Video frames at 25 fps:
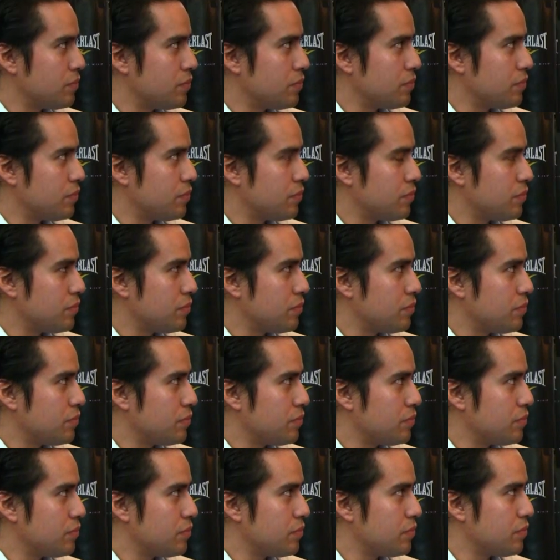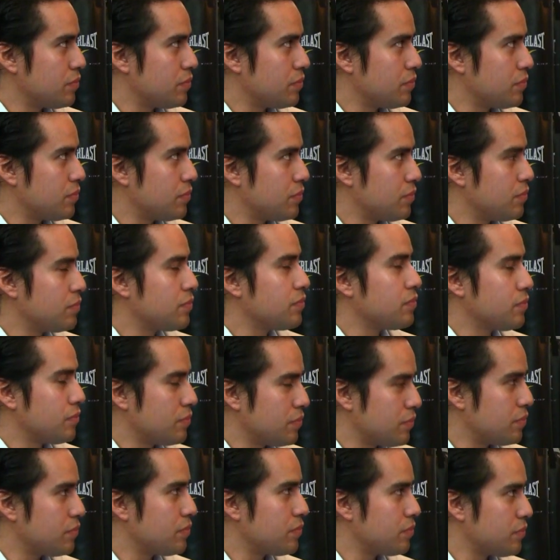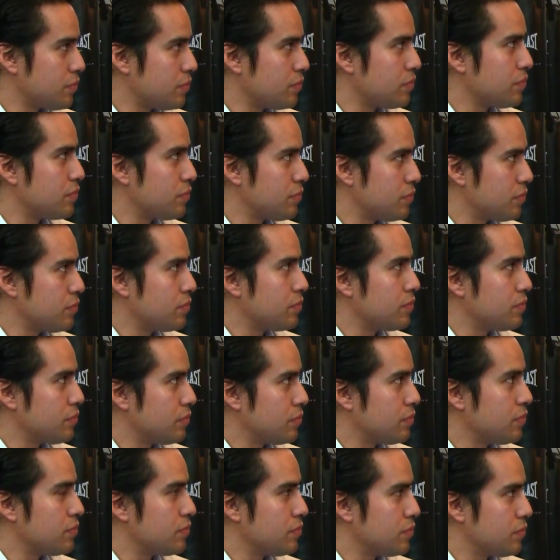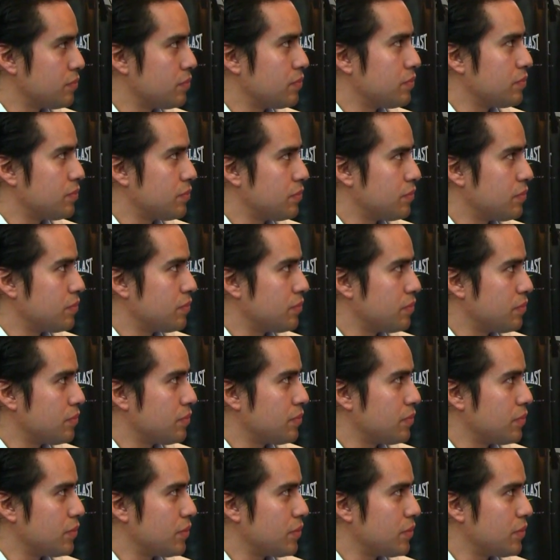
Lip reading: (silent)